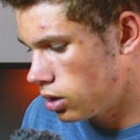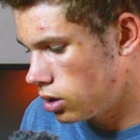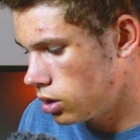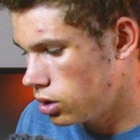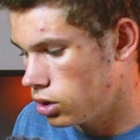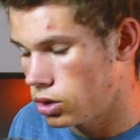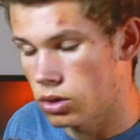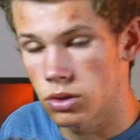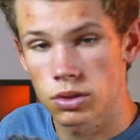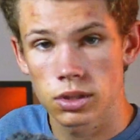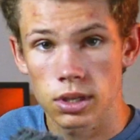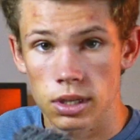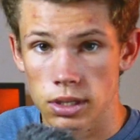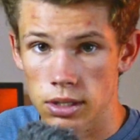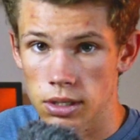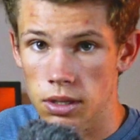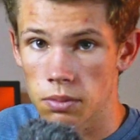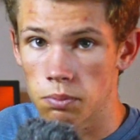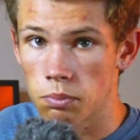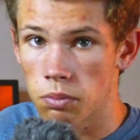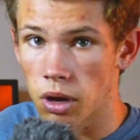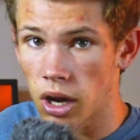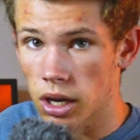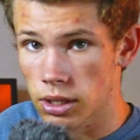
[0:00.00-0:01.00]
uses the
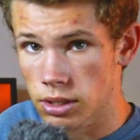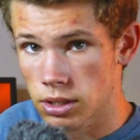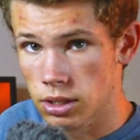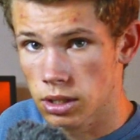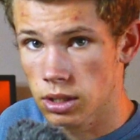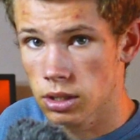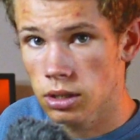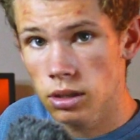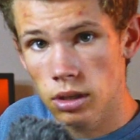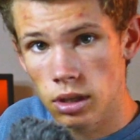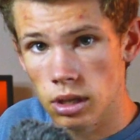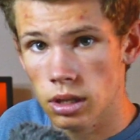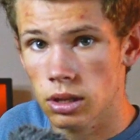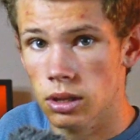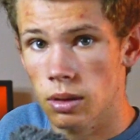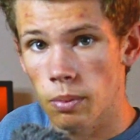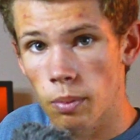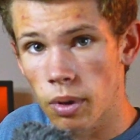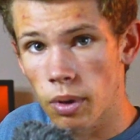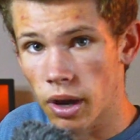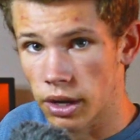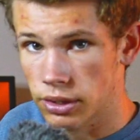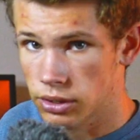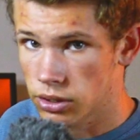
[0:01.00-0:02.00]
button in the
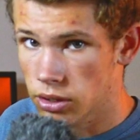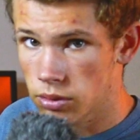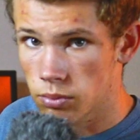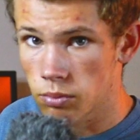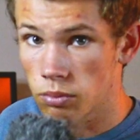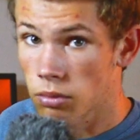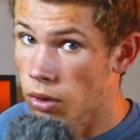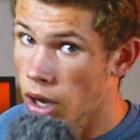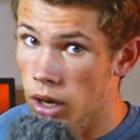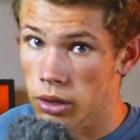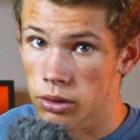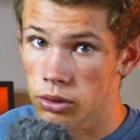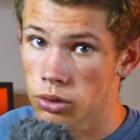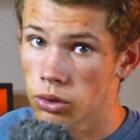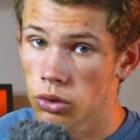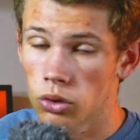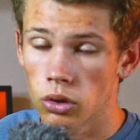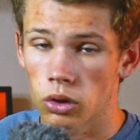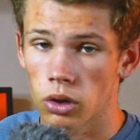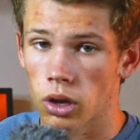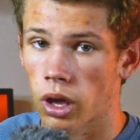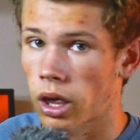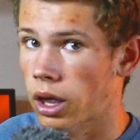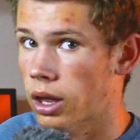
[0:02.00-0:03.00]
button mode
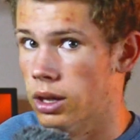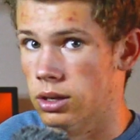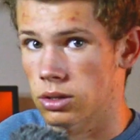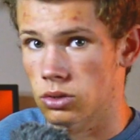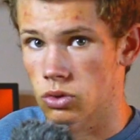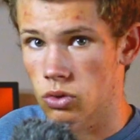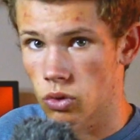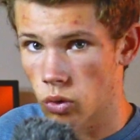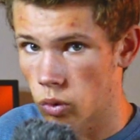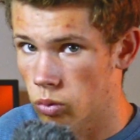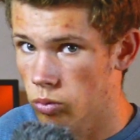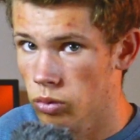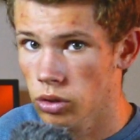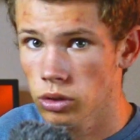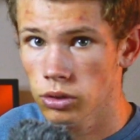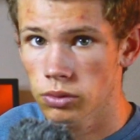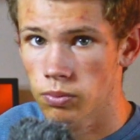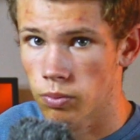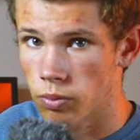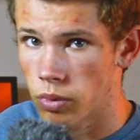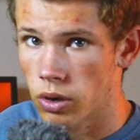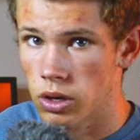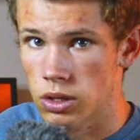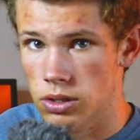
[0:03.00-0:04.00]
as normal.
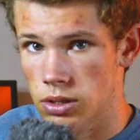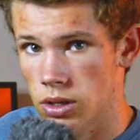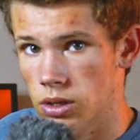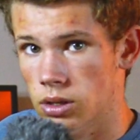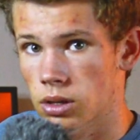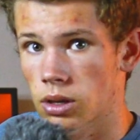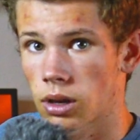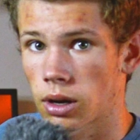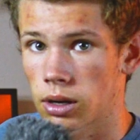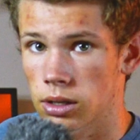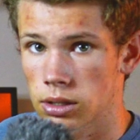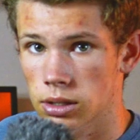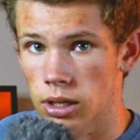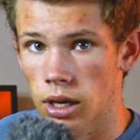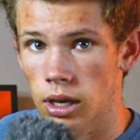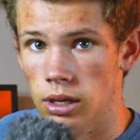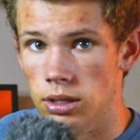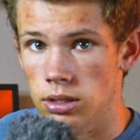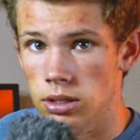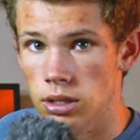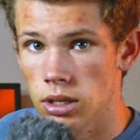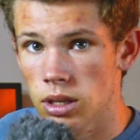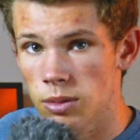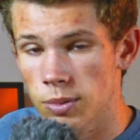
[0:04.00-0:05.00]
Press it and it
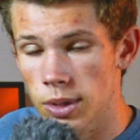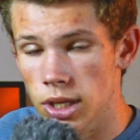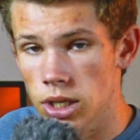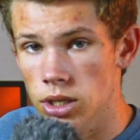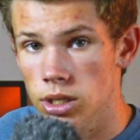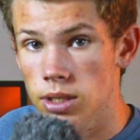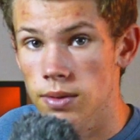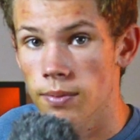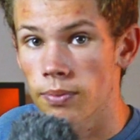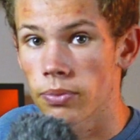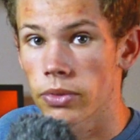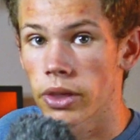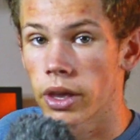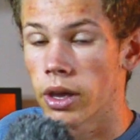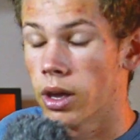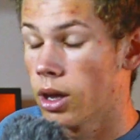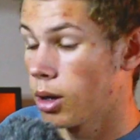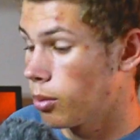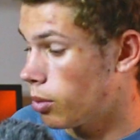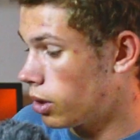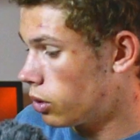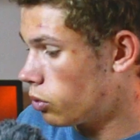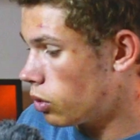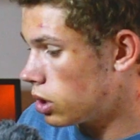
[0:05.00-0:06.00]
takes an image.
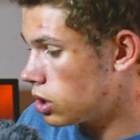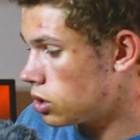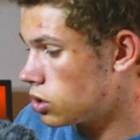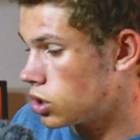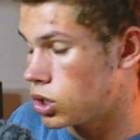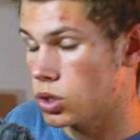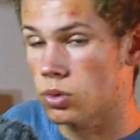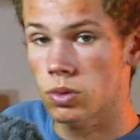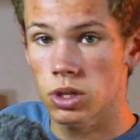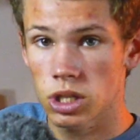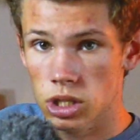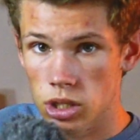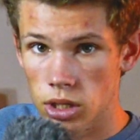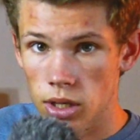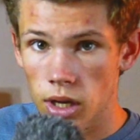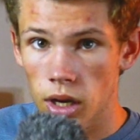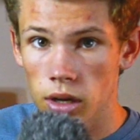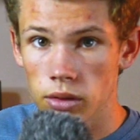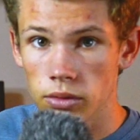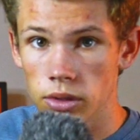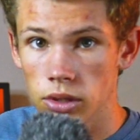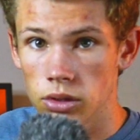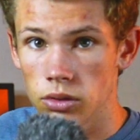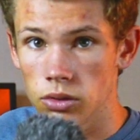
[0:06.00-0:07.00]
But when you switch it
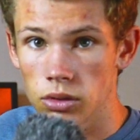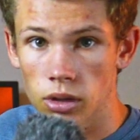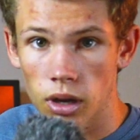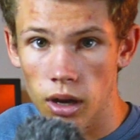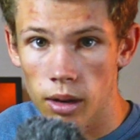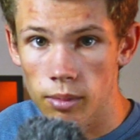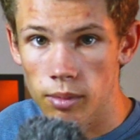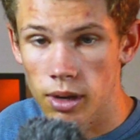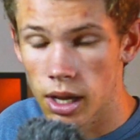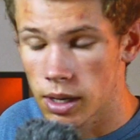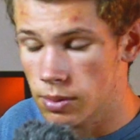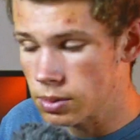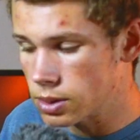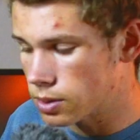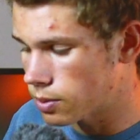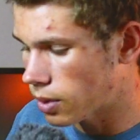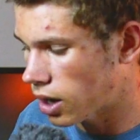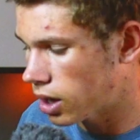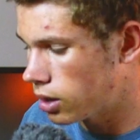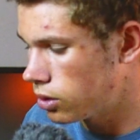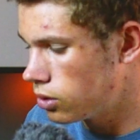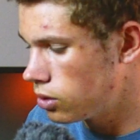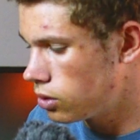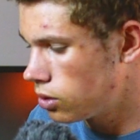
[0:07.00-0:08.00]
over to time-lapse
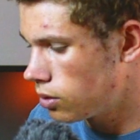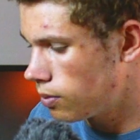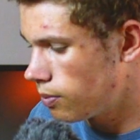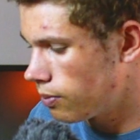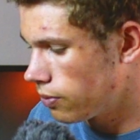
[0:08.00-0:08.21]
mode,